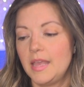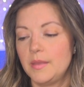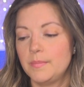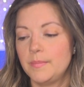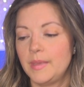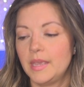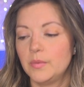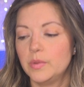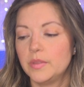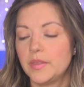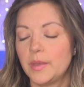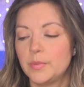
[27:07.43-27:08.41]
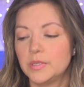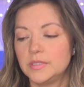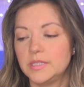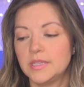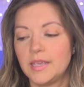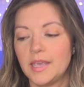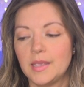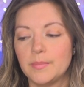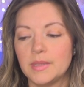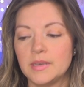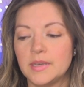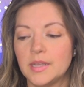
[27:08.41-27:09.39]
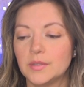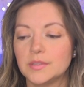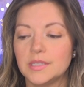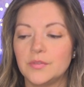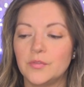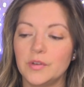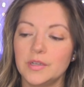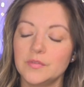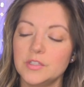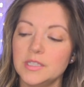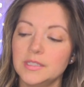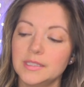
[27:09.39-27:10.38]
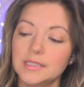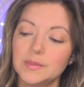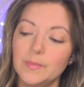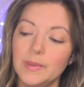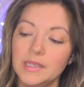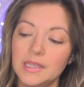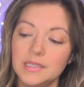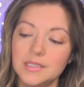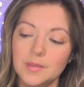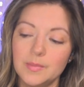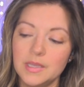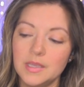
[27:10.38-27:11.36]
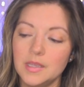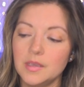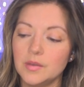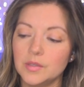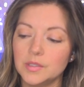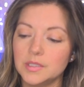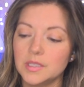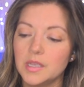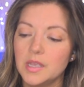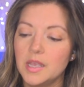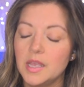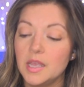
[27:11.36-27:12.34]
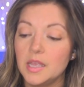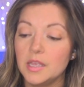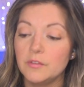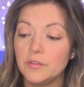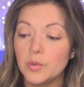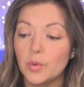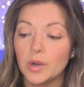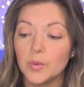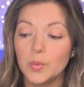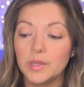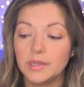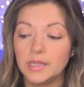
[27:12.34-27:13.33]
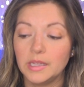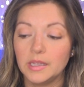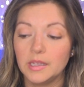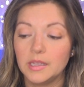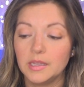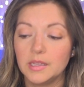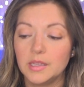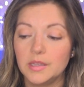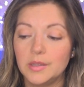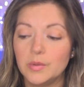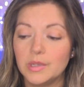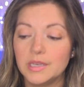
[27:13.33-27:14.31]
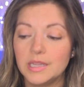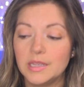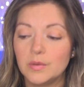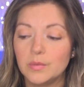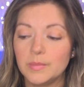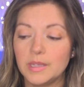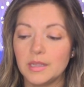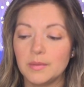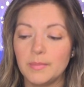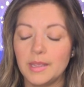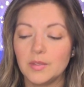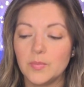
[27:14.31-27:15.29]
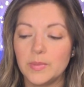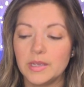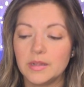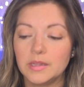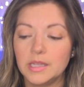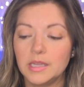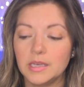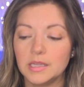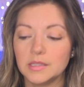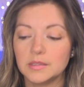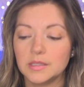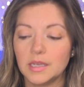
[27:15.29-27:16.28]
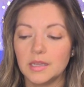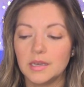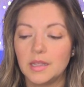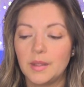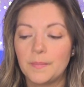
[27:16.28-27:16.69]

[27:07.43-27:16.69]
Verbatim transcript: A man with leprosy came and knelt in front of Jesus, begging to be healed. If you are willing, you can heal me and make me clean, he said.